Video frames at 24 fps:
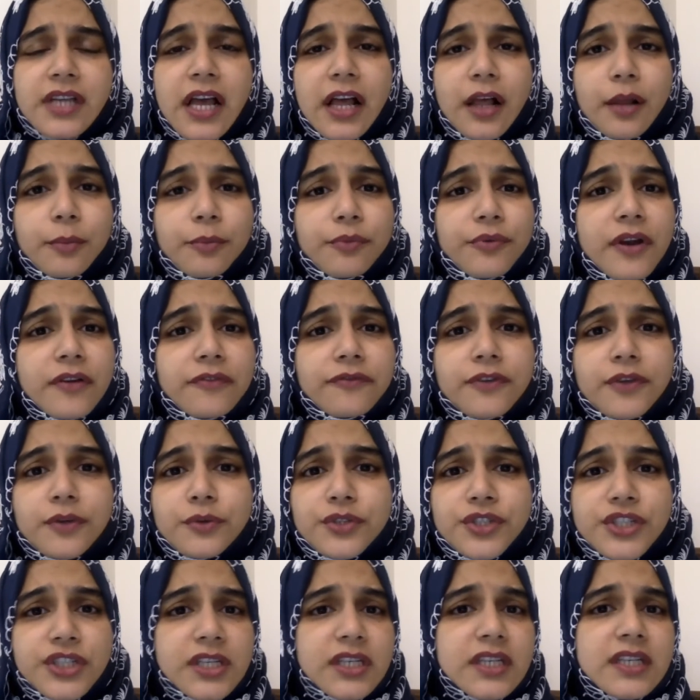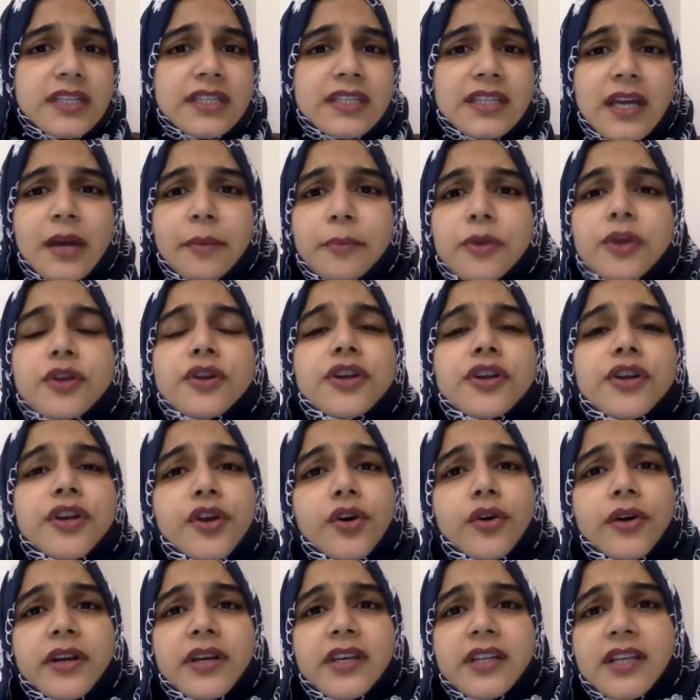help refugees, community
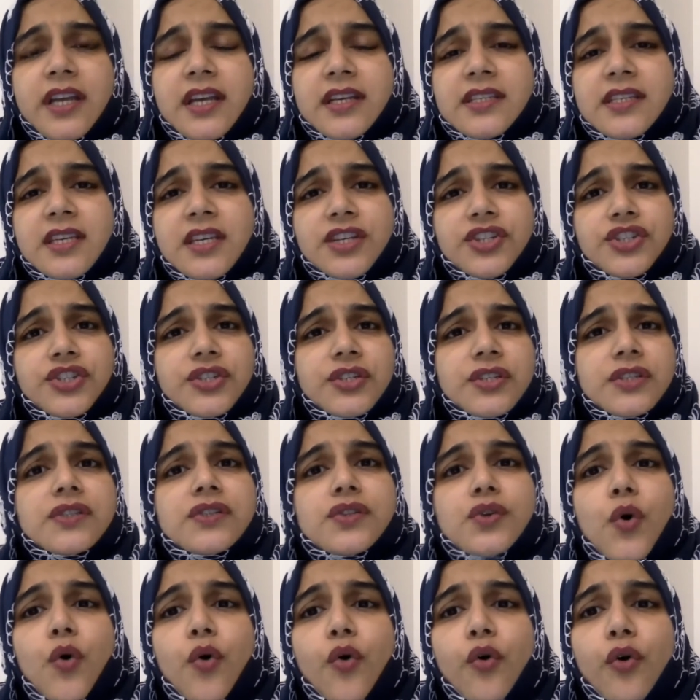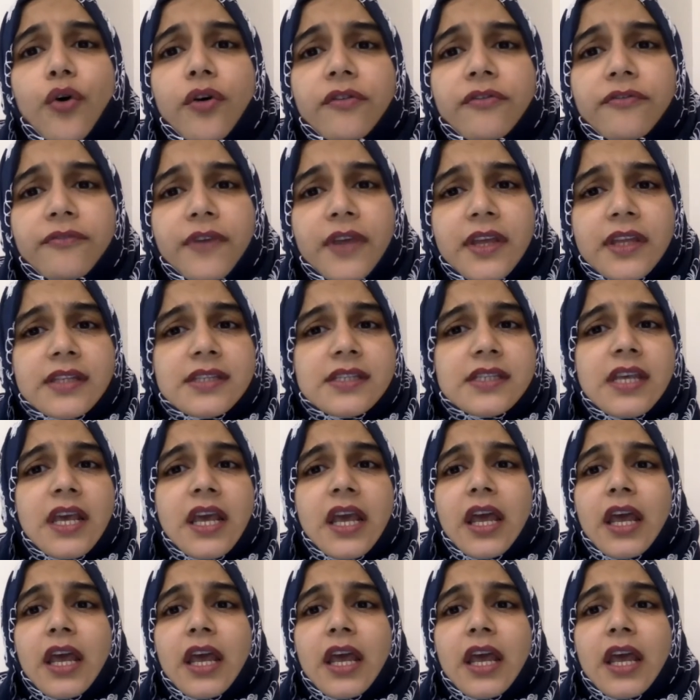organizations, orphans,